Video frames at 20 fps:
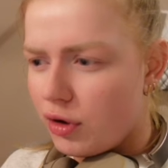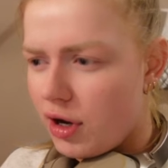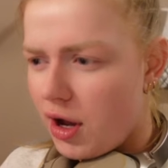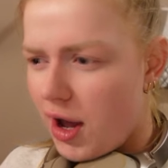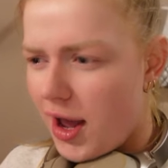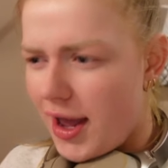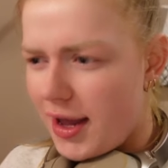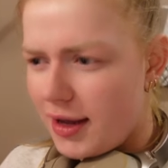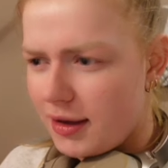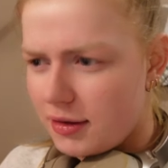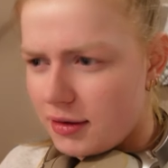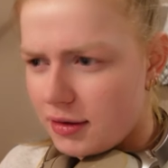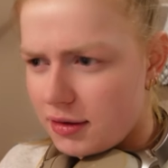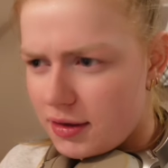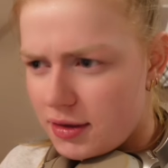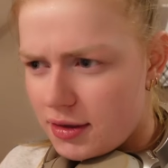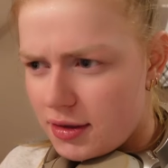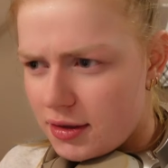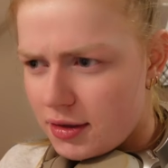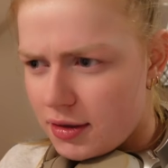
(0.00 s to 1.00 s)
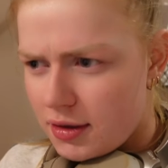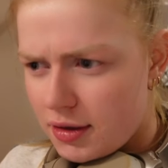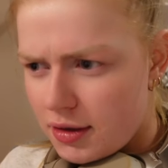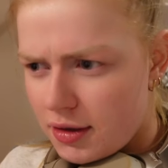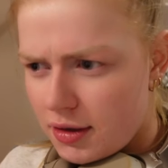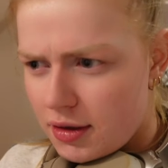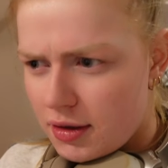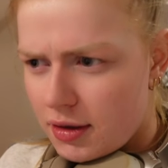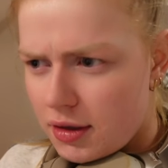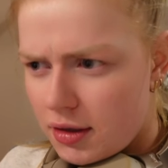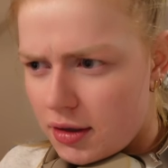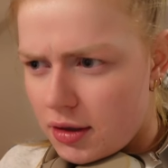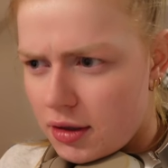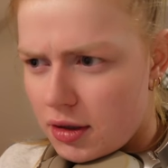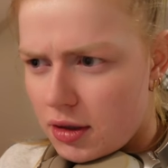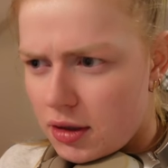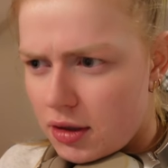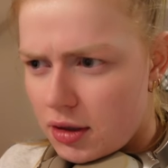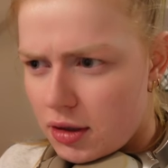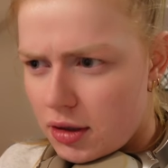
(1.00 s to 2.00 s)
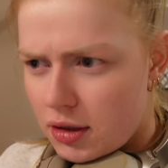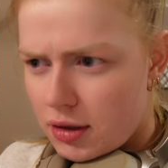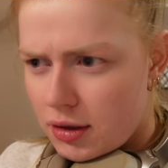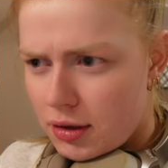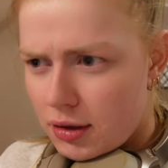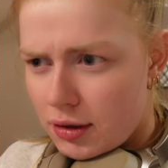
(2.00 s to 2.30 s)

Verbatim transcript: nights? Sure.